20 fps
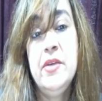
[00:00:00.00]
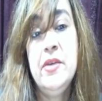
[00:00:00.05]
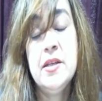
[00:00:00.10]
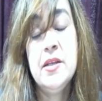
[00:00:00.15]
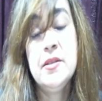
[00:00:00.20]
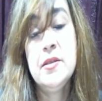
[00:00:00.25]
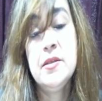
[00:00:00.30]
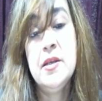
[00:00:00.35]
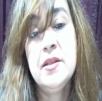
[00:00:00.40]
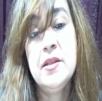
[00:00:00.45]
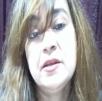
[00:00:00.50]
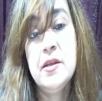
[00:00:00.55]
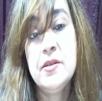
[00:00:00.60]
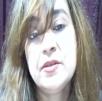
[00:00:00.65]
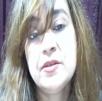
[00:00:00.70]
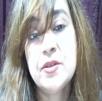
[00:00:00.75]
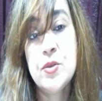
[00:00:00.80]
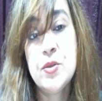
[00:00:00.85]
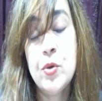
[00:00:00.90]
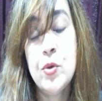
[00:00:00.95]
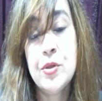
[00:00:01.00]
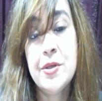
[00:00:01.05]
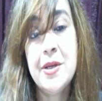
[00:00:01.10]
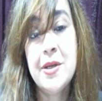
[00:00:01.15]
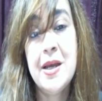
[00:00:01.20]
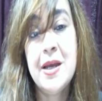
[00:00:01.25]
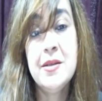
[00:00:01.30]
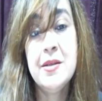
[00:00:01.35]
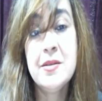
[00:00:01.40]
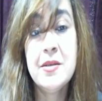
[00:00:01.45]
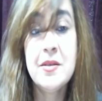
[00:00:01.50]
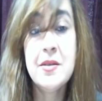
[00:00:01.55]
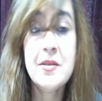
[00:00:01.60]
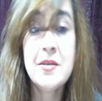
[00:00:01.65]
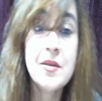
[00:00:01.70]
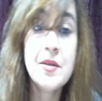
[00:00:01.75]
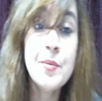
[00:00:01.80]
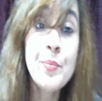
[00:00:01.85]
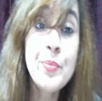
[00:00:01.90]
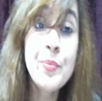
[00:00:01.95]
We can say that SWOT analysis
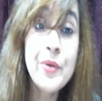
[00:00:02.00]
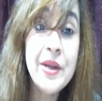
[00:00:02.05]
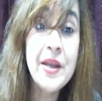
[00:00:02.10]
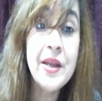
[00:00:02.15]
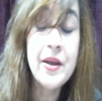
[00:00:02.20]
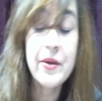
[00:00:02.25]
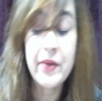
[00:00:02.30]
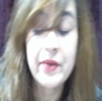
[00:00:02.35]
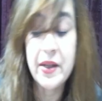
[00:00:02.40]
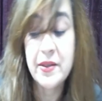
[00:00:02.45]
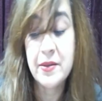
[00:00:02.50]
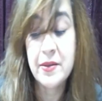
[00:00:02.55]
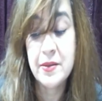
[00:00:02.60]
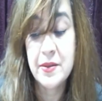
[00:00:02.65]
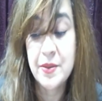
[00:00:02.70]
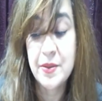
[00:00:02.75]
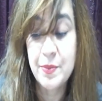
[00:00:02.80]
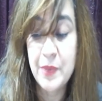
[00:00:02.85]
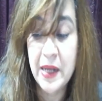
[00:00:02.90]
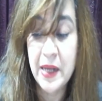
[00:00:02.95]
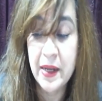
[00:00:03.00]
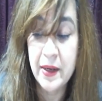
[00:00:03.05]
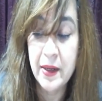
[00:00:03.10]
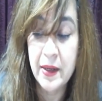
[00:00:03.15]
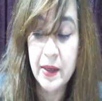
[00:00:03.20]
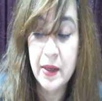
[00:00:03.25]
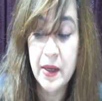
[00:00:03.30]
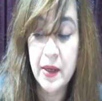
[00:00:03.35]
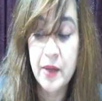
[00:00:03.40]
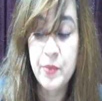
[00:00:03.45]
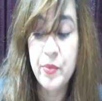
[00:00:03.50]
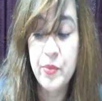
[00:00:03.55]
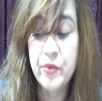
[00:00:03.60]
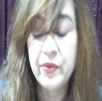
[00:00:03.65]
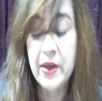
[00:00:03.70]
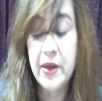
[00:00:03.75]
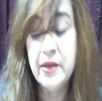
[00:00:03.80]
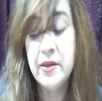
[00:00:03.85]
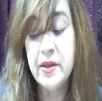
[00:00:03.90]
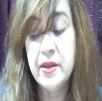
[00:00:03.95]
is a pre-crisis planning and
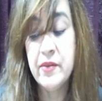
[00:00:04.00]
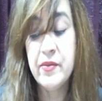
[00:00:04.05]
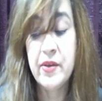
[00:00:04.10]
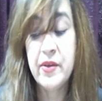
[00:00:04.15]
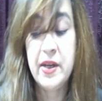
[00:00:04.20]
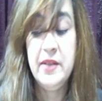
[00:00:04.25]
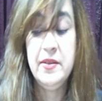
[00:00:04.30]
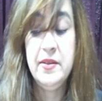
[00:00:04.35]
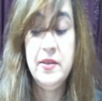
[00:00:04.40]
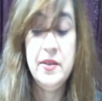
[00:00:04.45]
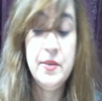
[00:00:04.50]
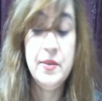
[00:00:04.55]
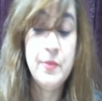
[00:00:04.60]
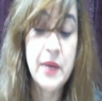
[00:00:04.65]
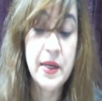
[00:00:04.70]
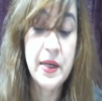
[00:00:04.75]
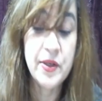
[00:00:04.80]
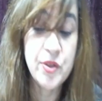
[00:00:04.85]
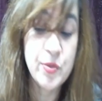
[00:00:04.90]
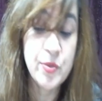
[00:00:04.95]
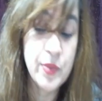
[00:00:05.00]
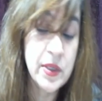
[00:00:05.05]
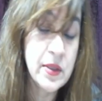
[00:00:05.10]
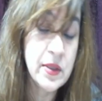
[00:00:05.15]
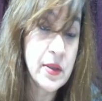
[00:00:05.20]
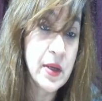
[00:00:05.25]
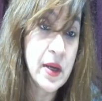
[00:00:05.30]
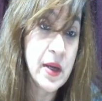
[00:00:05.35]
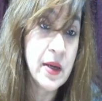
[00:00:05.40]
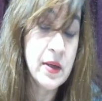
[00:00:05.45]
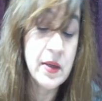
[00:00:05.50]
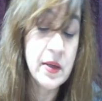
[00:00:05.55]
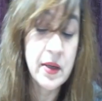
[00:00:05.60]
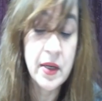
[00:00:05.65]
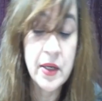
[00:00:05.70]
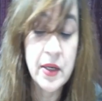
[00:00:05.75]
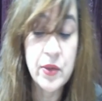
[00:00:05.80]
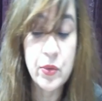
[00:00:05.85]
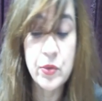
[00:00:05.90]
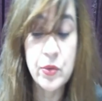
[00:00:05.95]
preventive crisis management, and
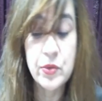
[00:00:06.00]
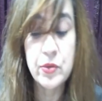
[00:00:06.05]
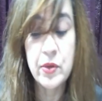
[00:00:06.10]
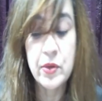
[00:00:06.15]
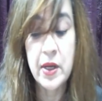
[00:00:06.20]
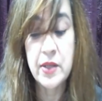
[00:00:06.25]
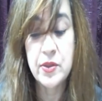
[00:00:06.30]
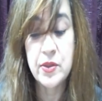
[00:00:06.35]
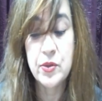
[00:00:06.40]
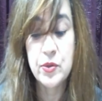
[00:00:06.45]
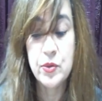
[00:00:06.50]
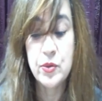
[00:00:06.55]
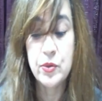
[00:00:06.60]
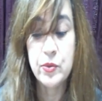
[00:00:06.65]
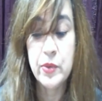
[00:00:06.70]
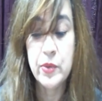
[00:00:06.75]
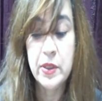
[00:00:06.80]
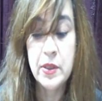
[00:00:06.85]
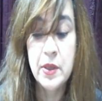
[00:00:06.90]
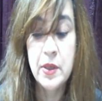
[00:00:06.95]
it also has to do with